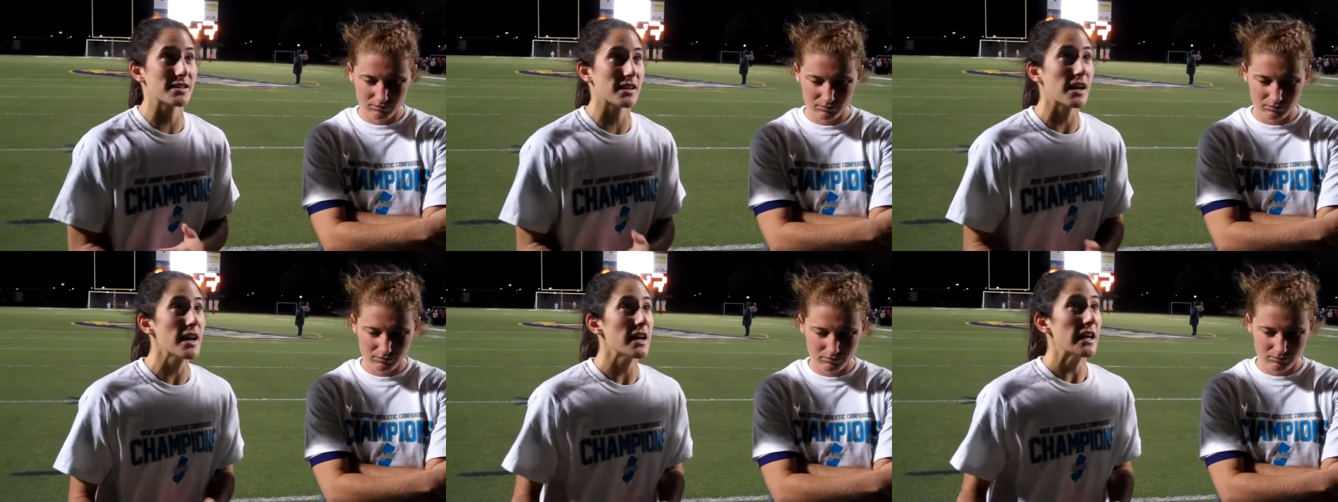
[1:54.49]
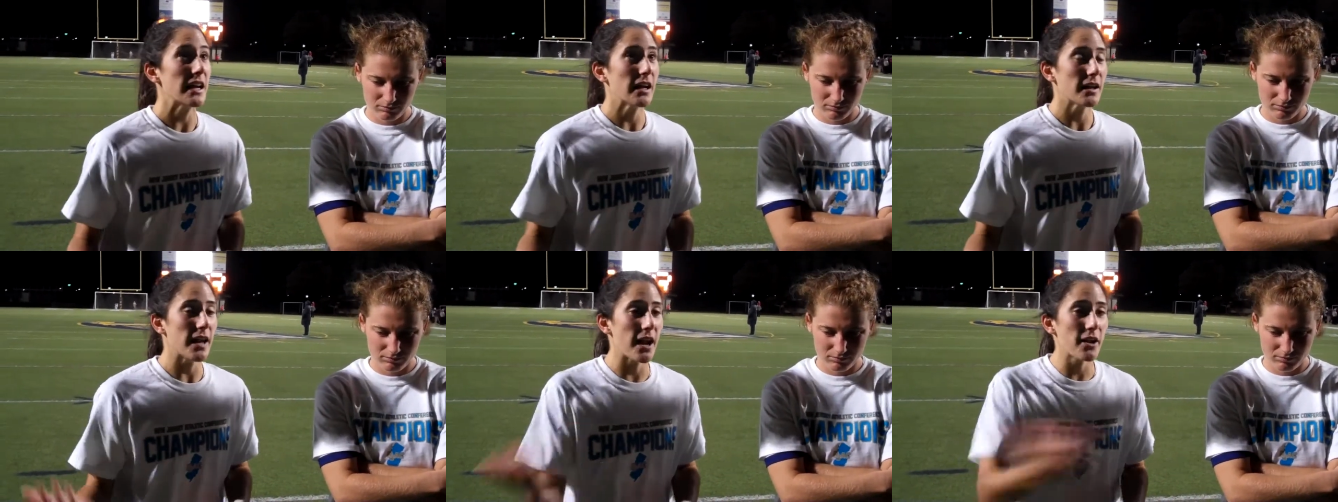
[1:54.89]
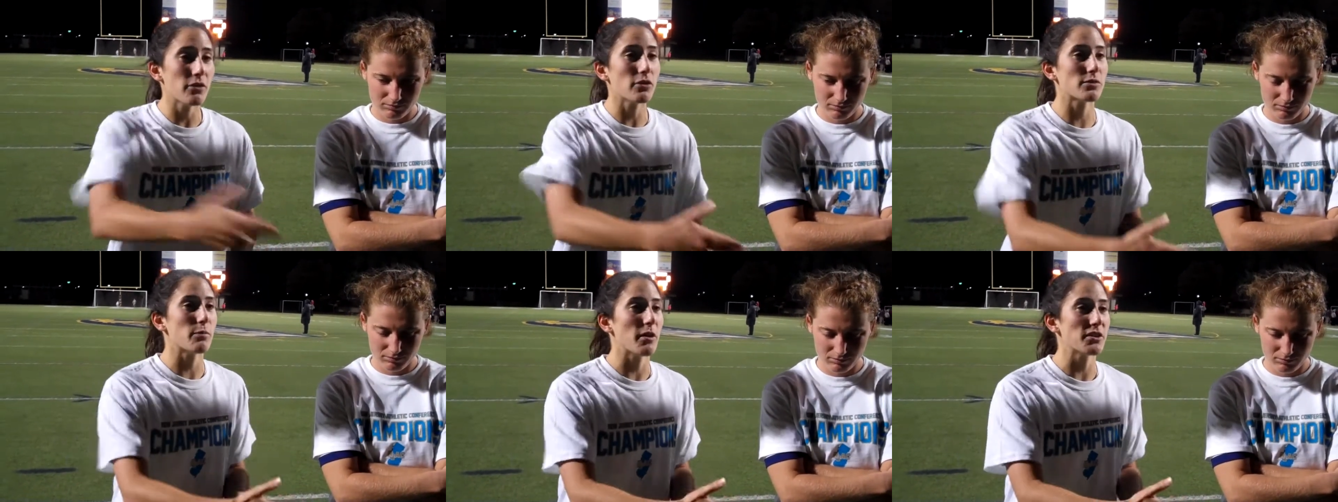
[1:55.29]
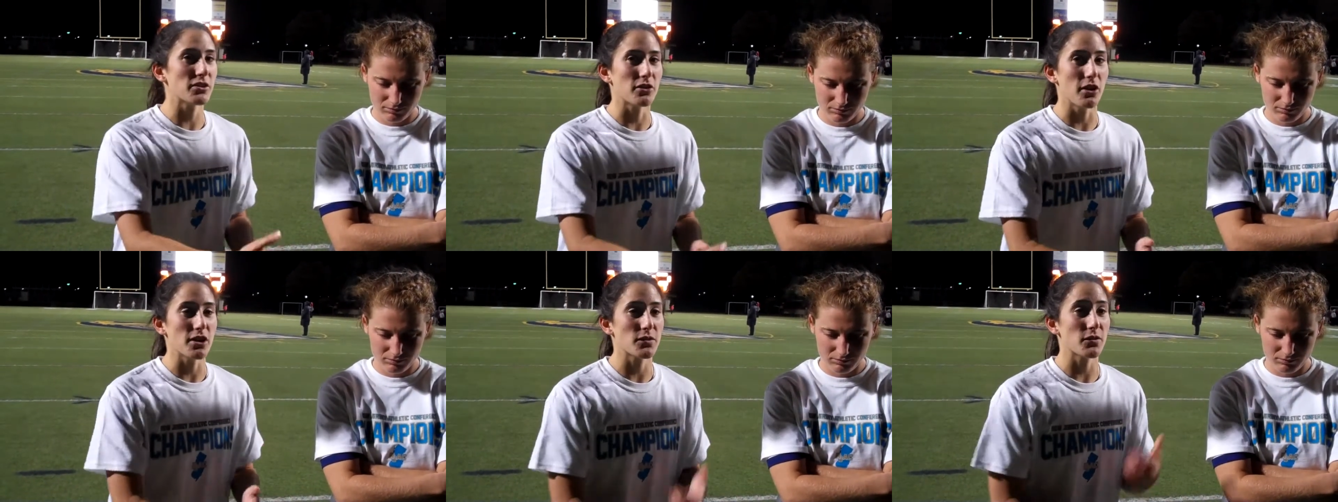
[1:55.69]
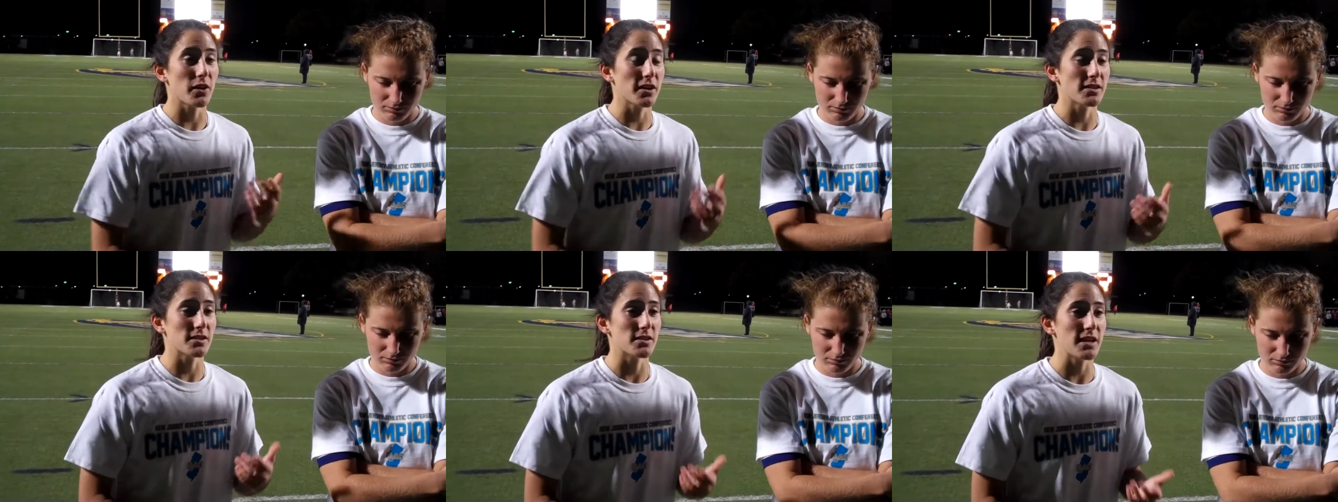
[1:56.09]
Speaker 1: And getting those balls across for
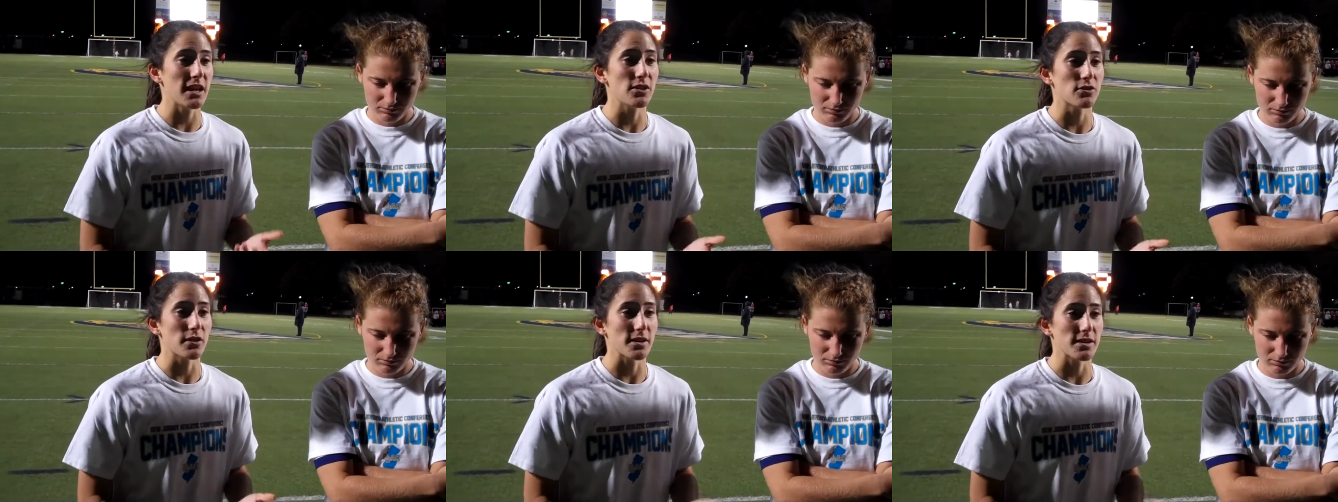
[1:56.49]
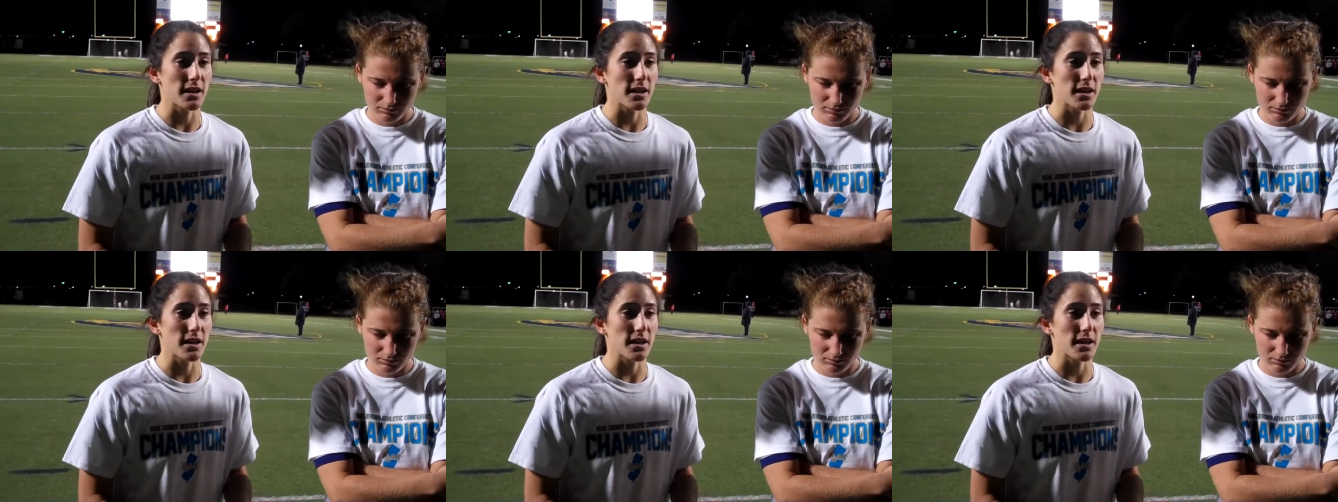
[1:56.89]
us is dangerous.